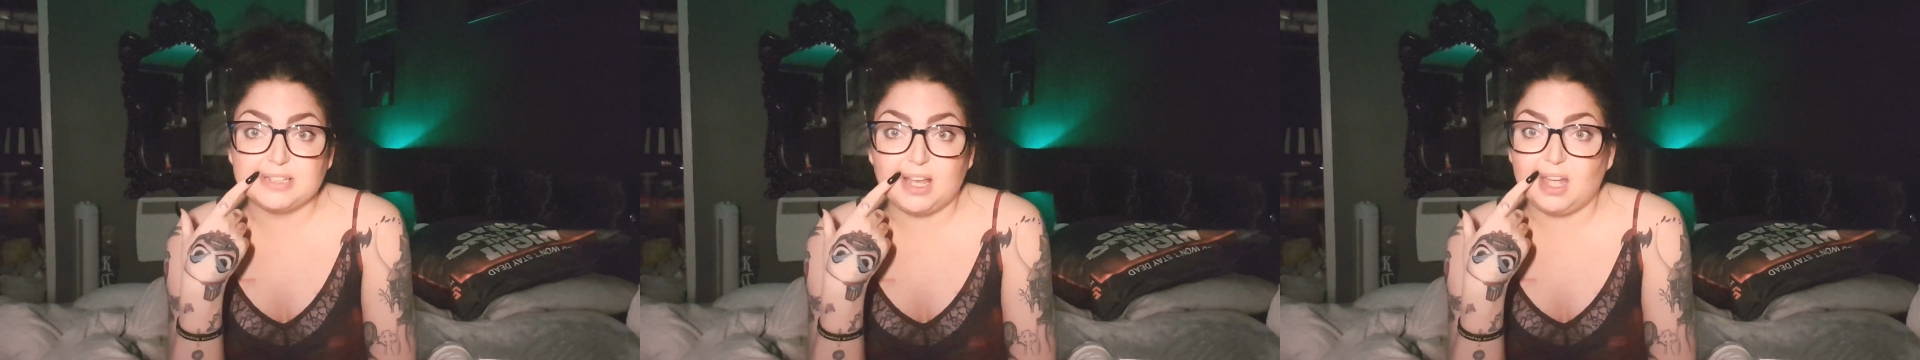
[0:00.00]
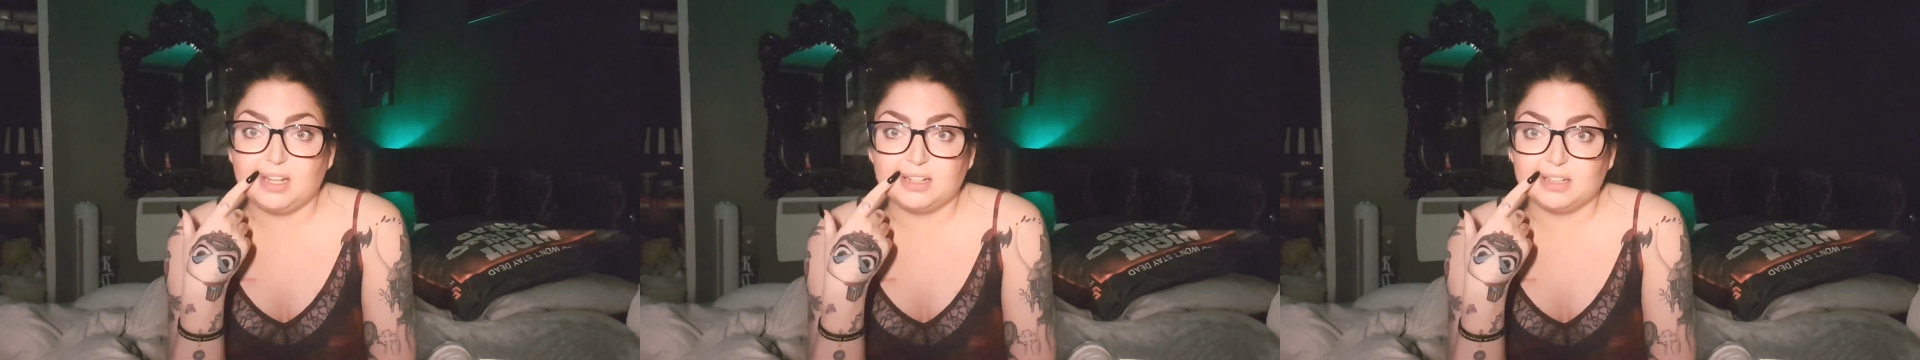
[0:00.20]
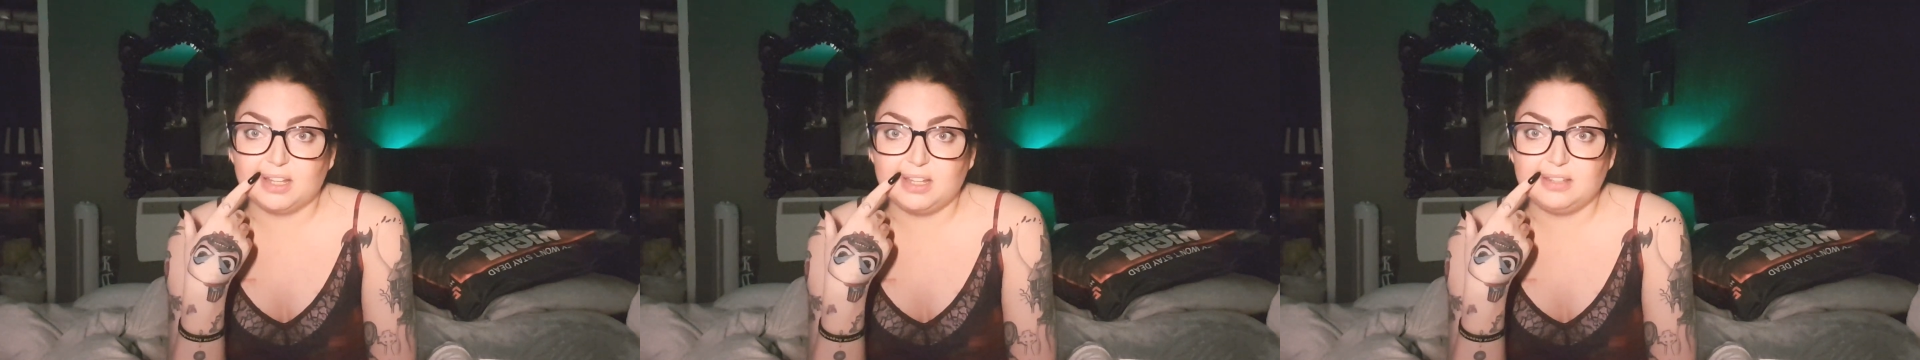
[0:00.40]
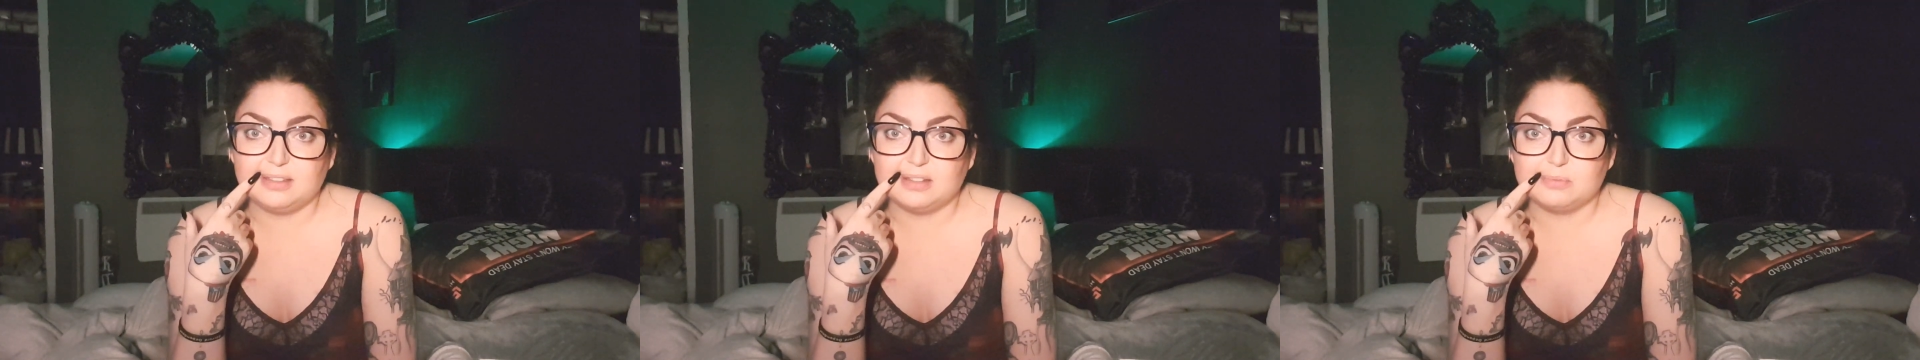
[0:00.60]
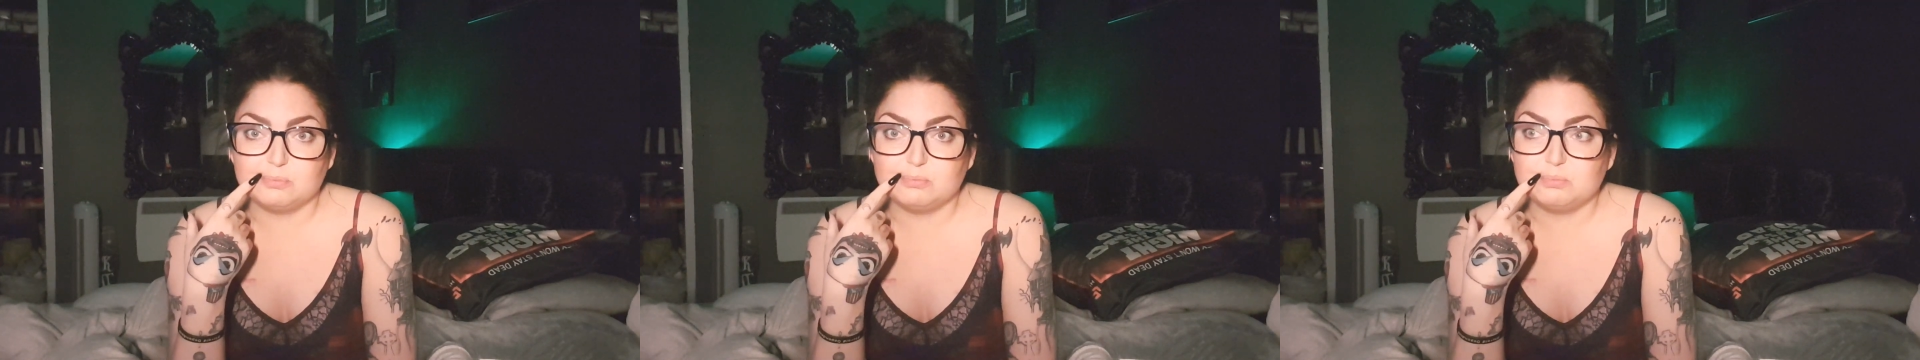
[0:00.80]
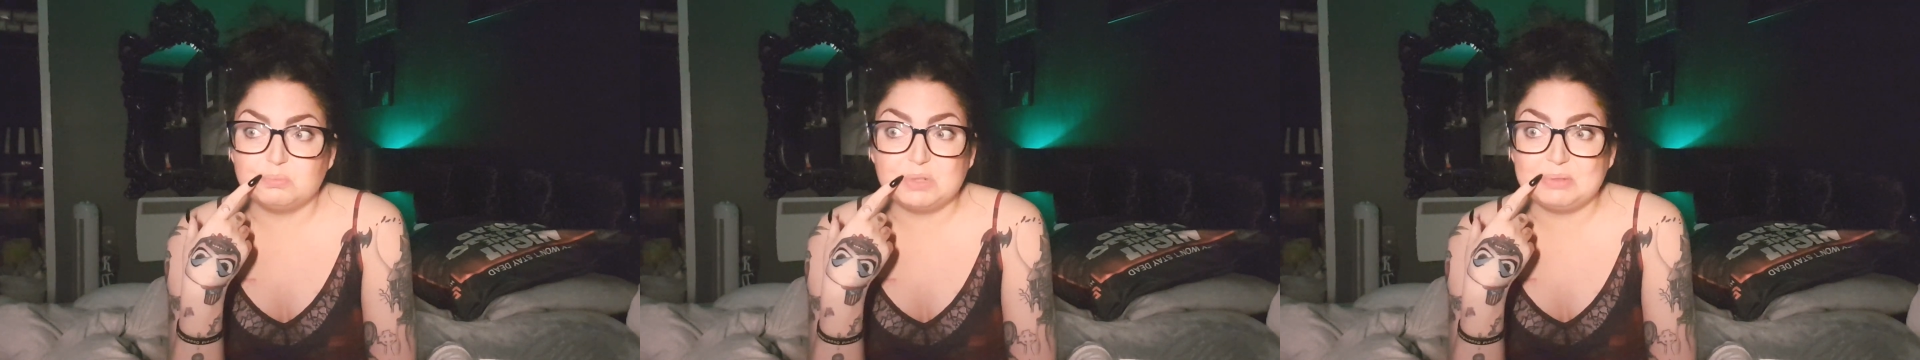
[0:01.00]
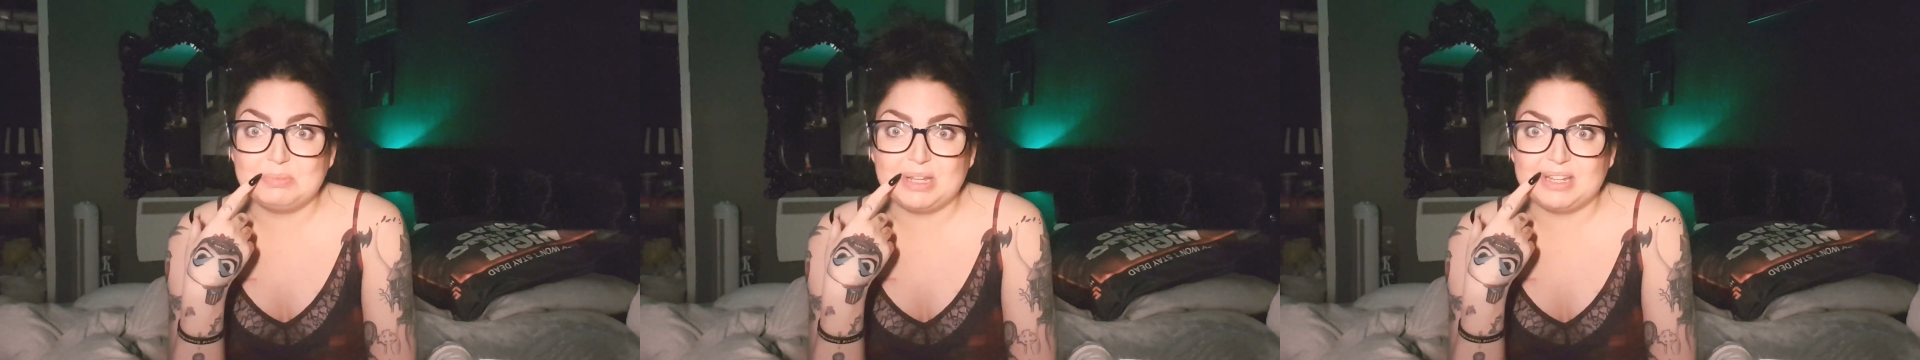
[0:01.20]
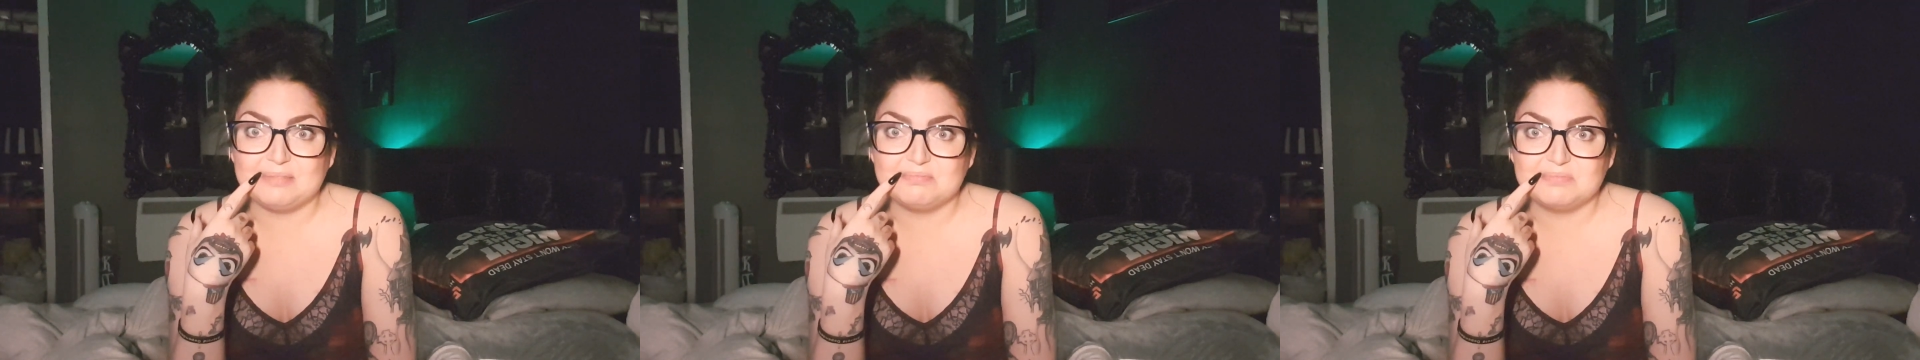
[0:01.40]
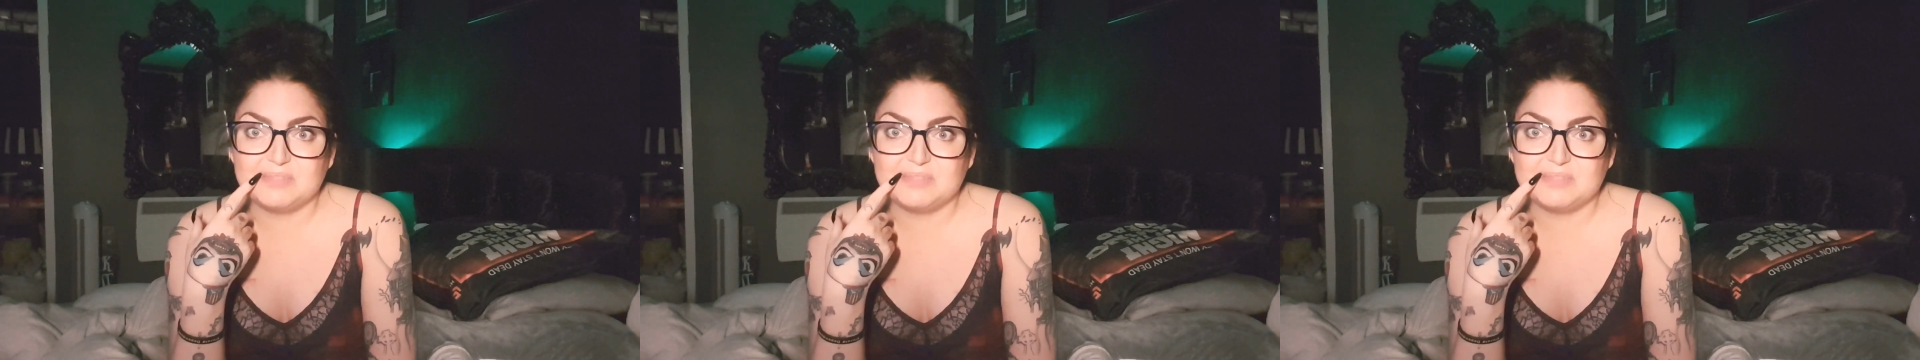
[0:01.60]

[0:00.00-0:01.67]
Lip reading: I didn't like them one bit.